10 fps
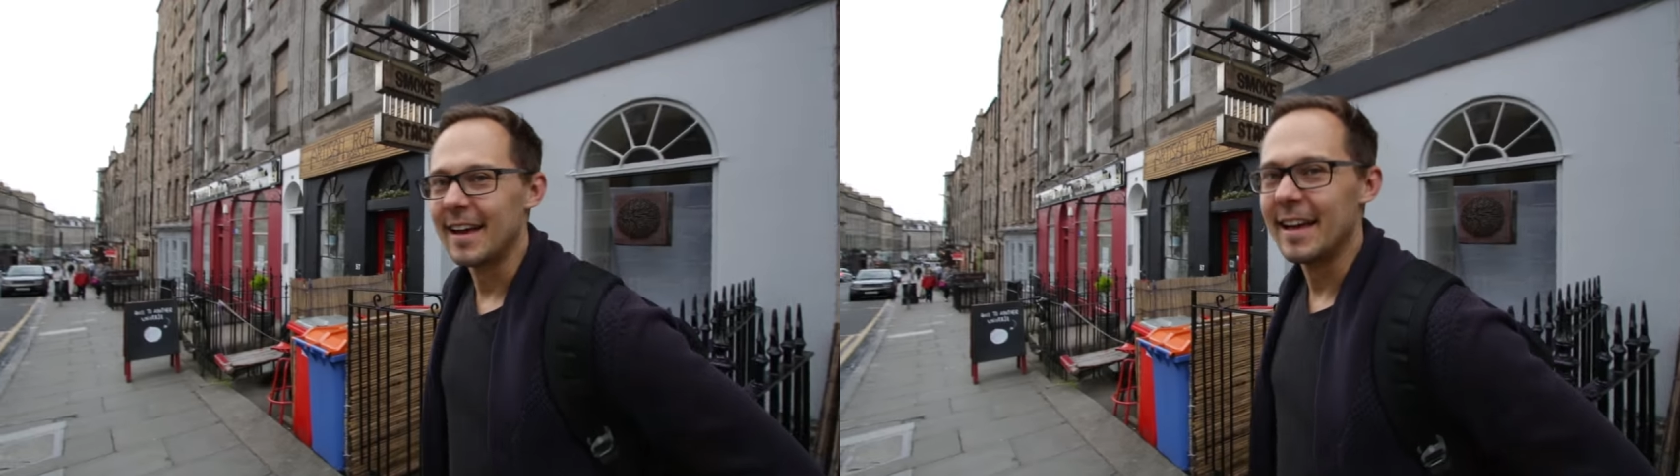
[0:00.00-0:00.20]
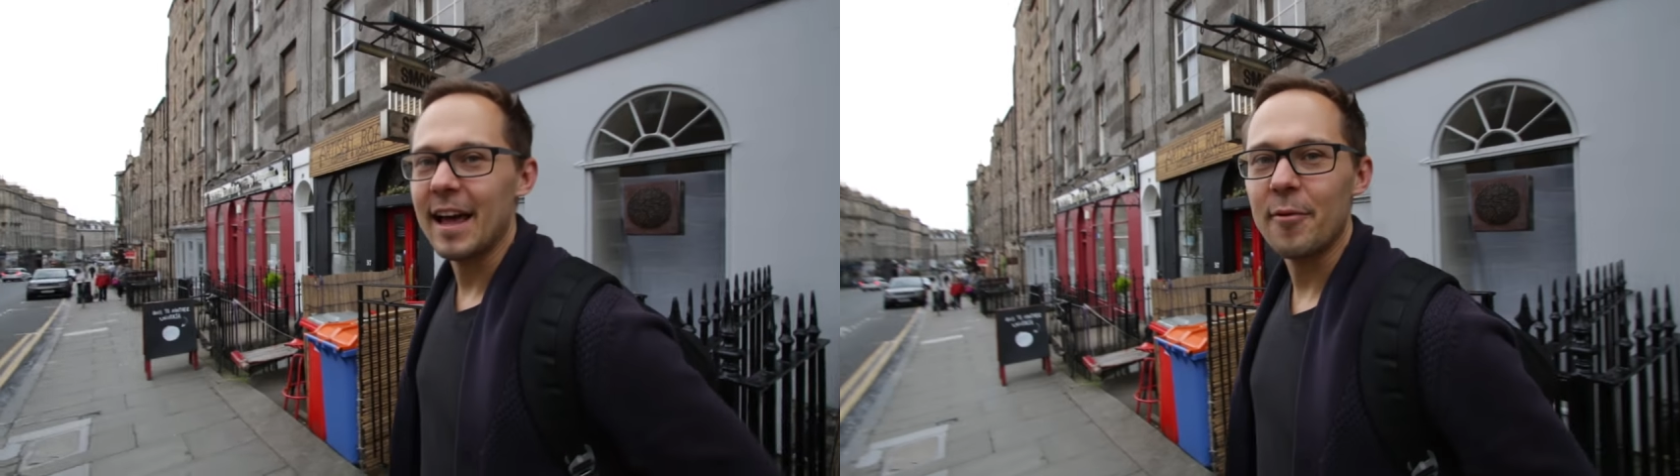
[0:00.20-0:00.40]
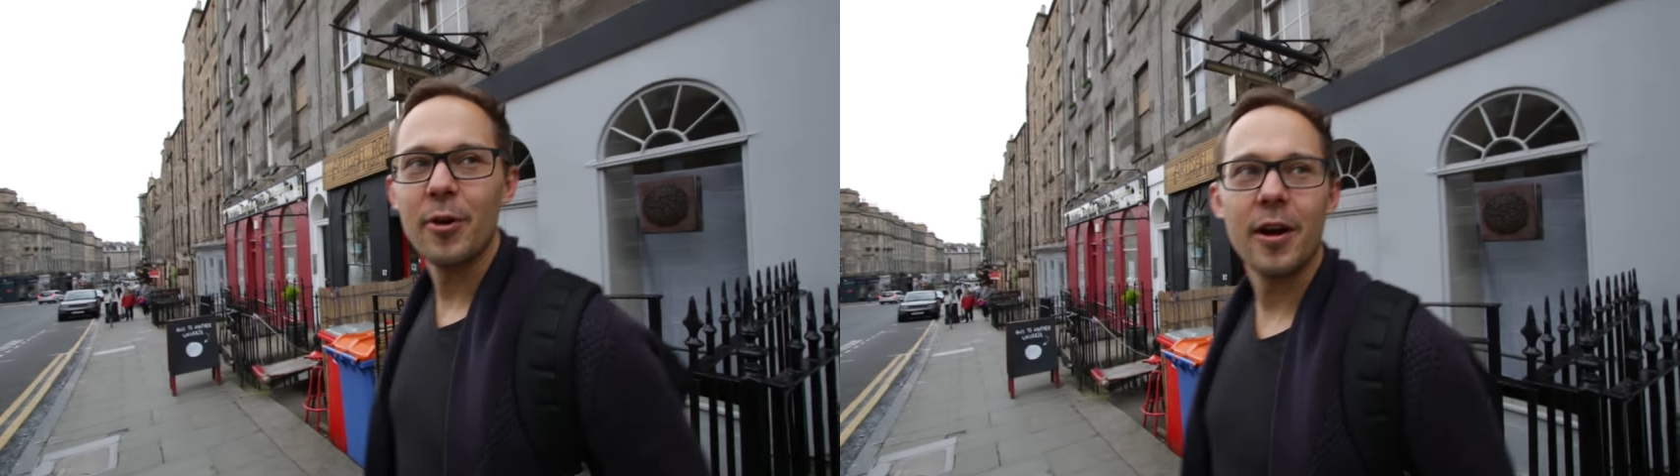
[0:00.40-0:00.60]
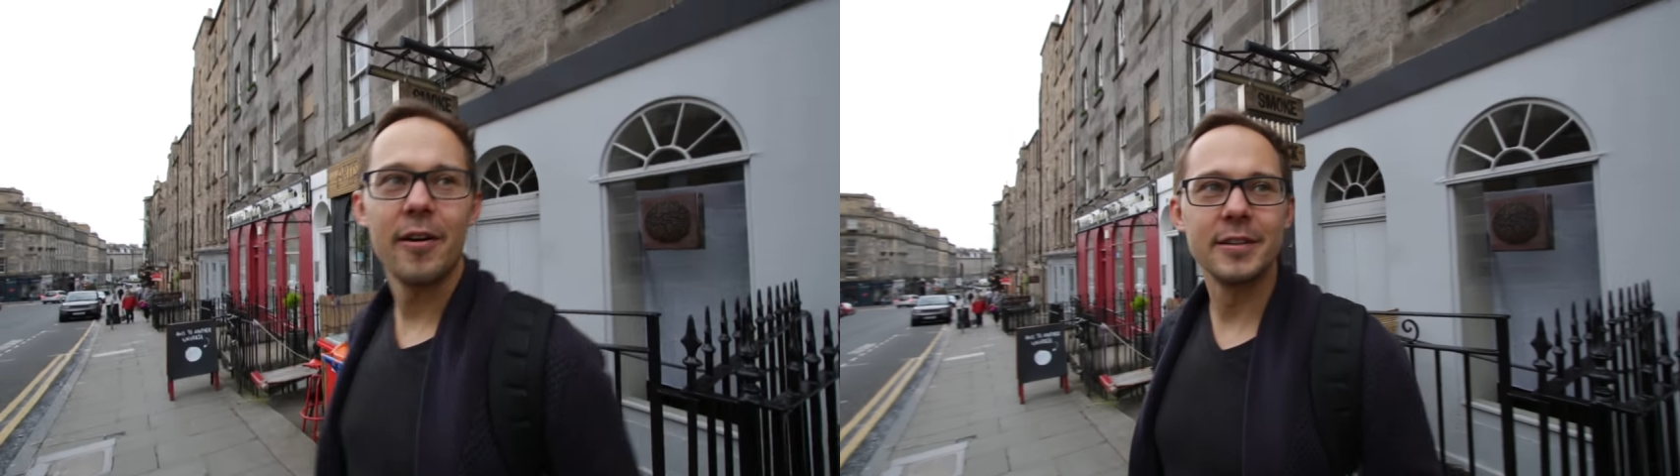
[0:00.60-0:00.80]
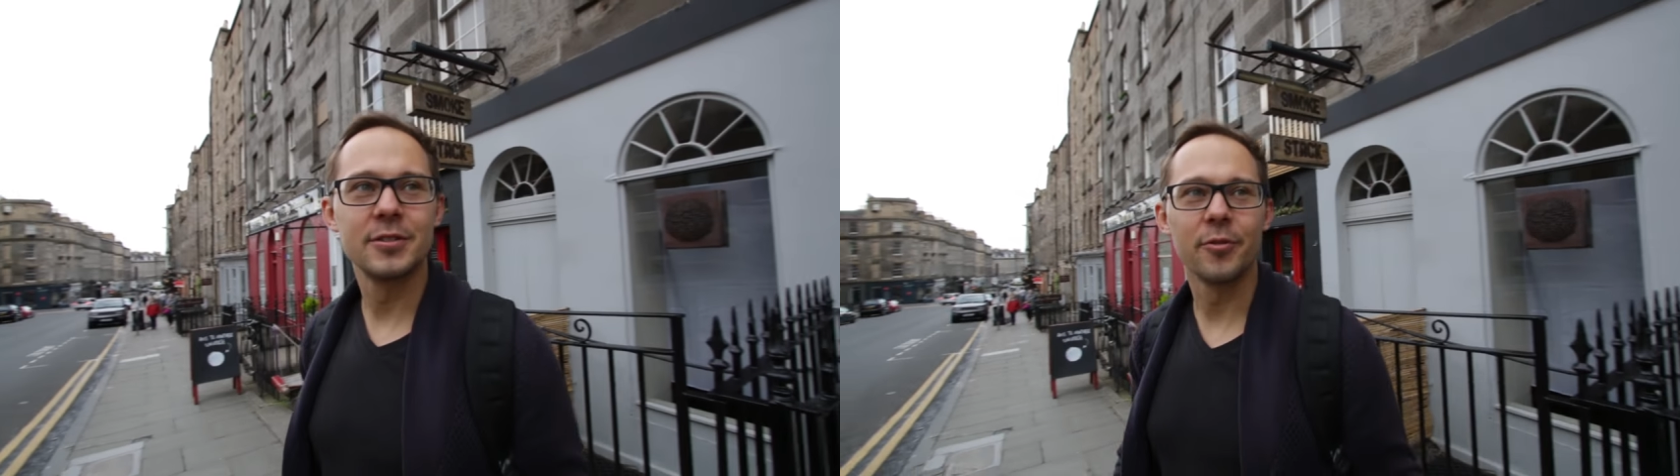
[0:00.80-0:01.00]
And now we are
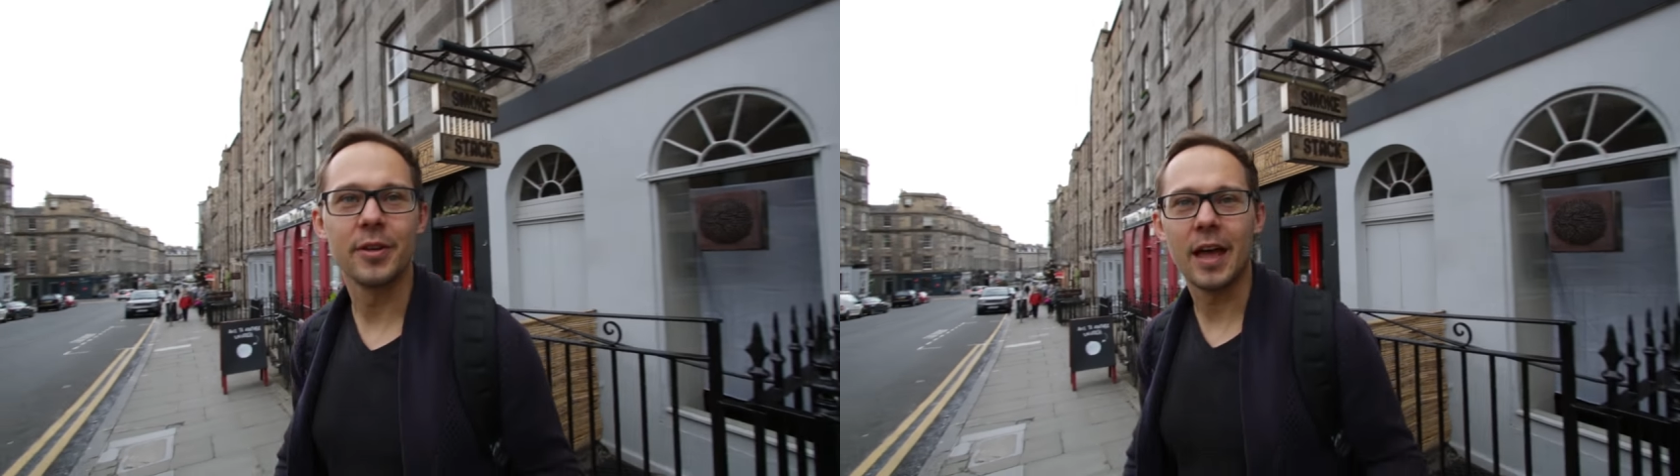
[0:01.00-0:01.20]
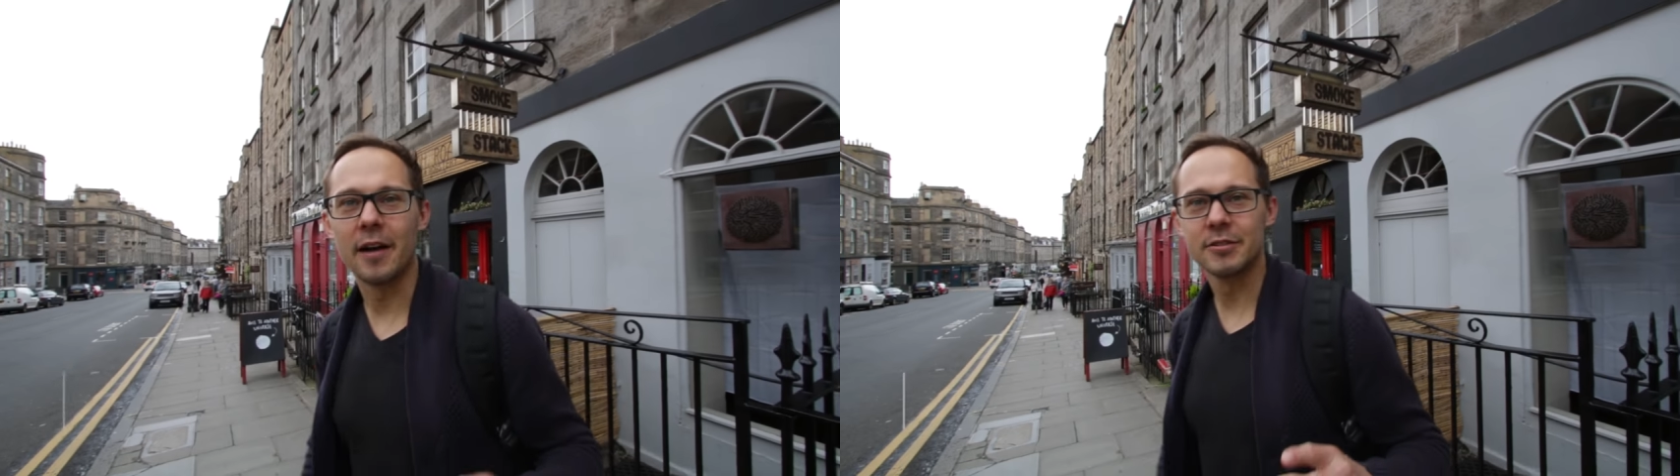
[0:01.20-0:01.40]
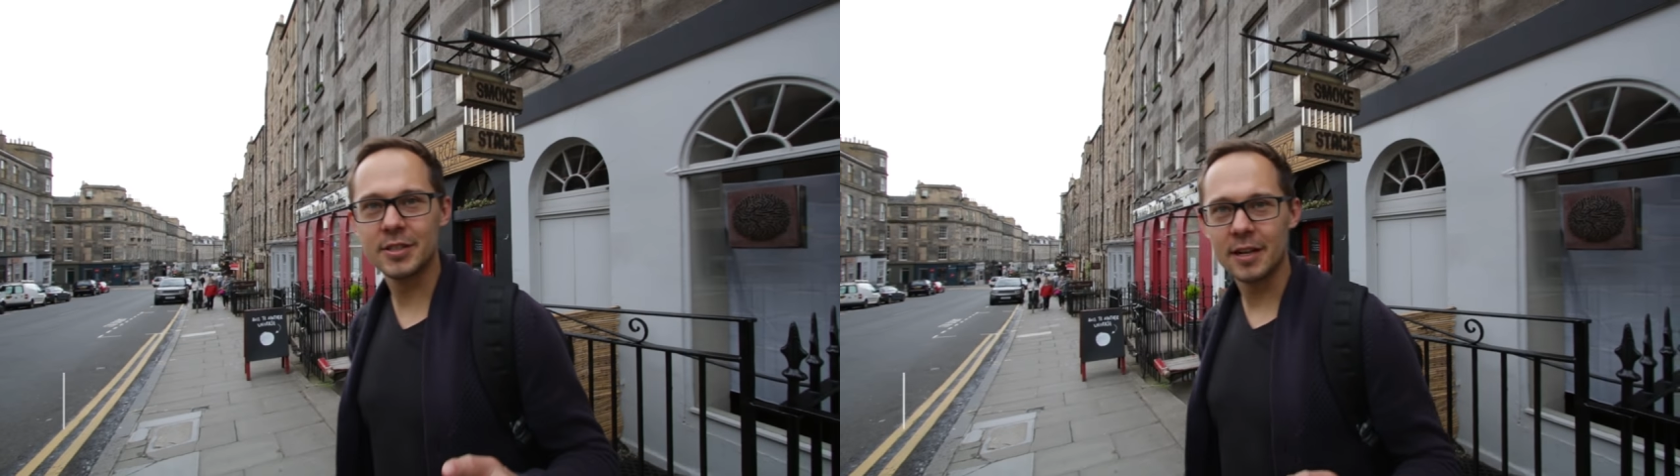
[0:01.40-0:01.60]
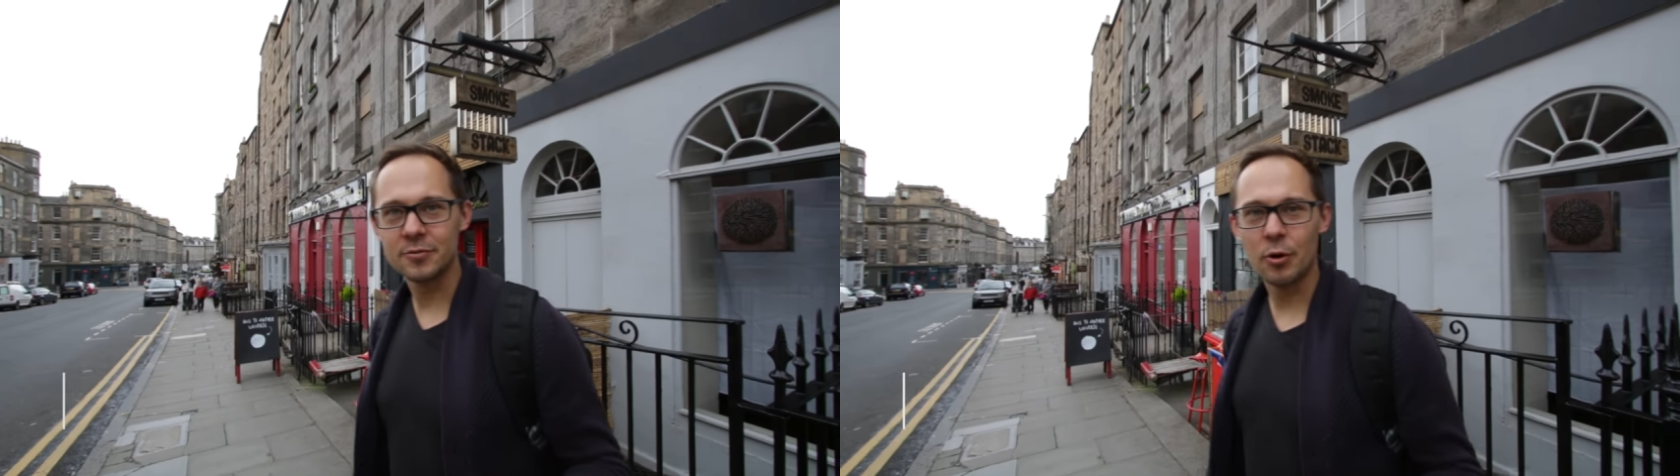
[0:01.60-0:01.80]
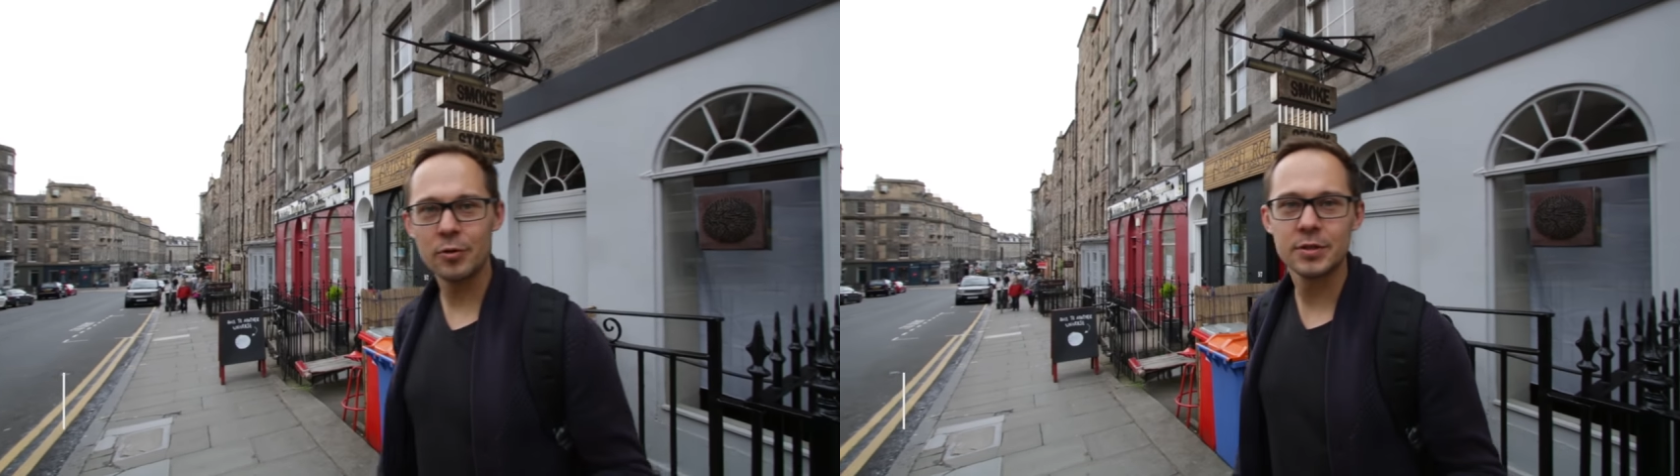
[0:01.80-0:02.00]
entering
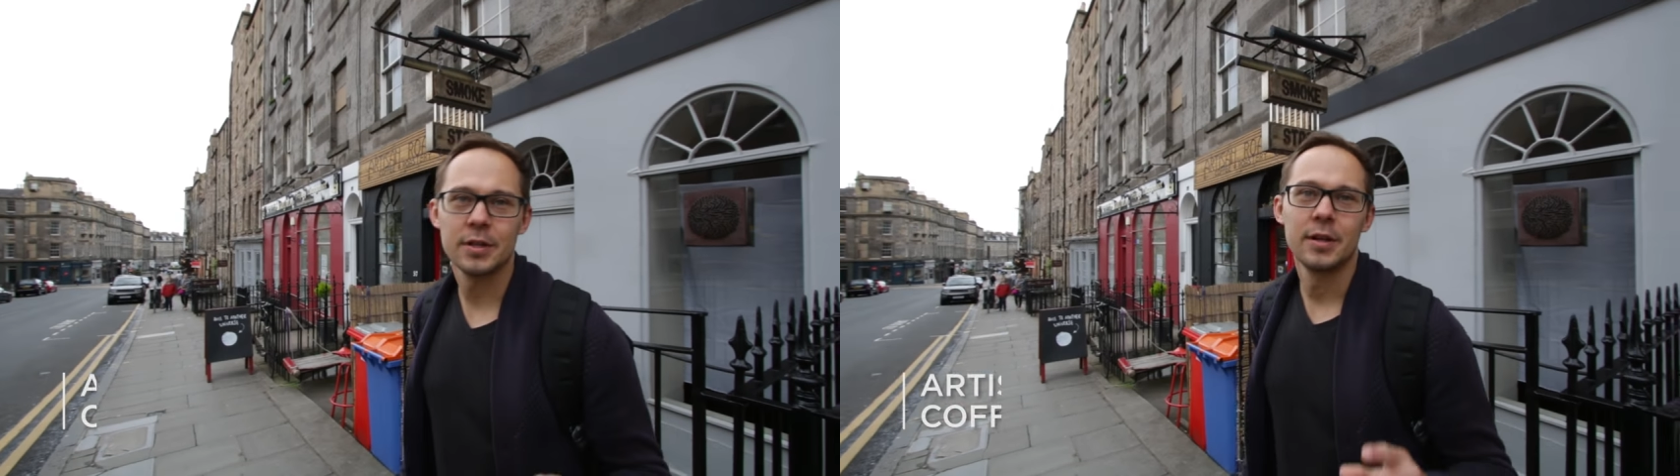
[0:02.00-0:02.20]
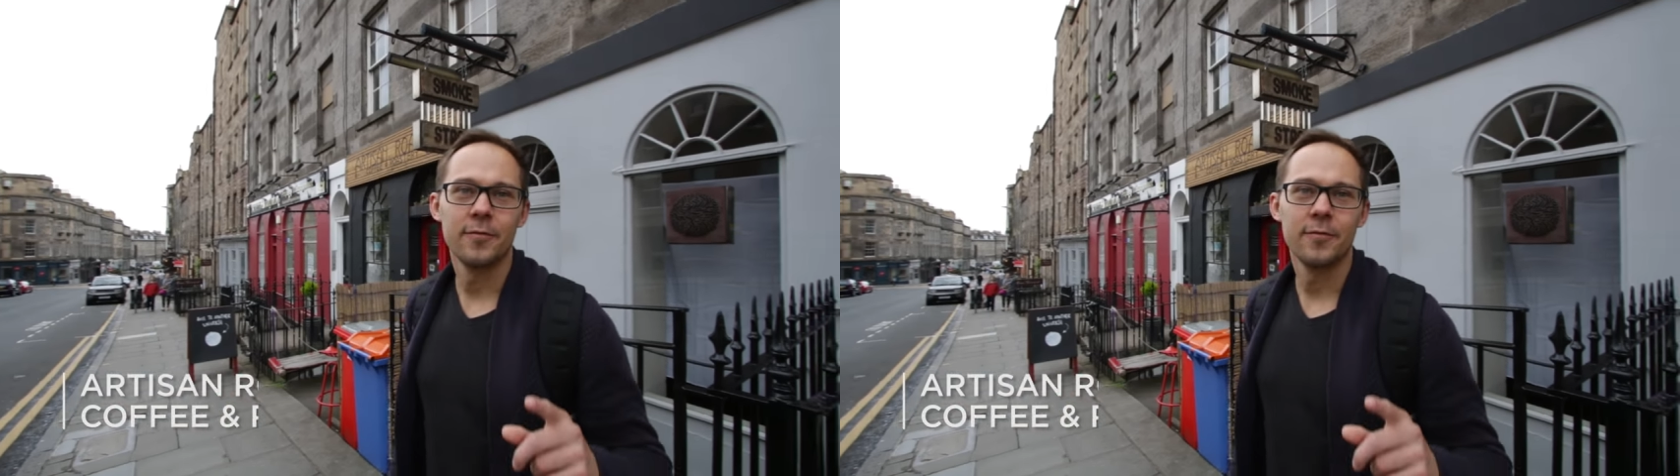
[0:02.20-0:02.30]
Artisan Roast,